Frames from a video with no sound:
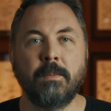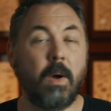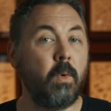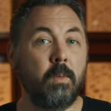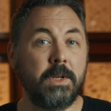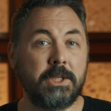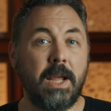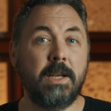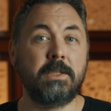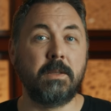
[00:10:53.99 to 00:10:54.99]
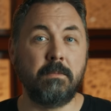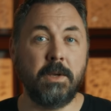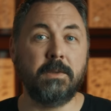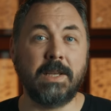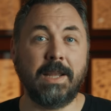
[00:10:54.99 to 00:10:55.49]
But when we change the
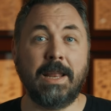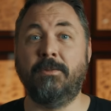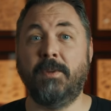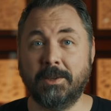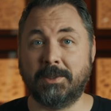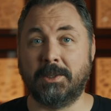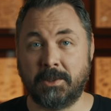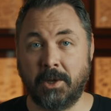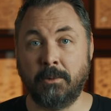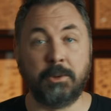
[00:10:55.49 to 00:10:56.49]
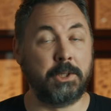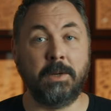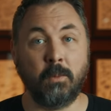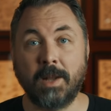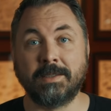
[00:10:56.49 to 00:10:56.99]
music, it feels as though she
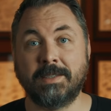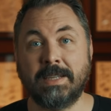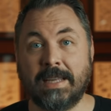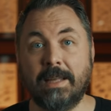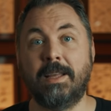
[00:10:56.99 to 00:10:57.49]
wants to kill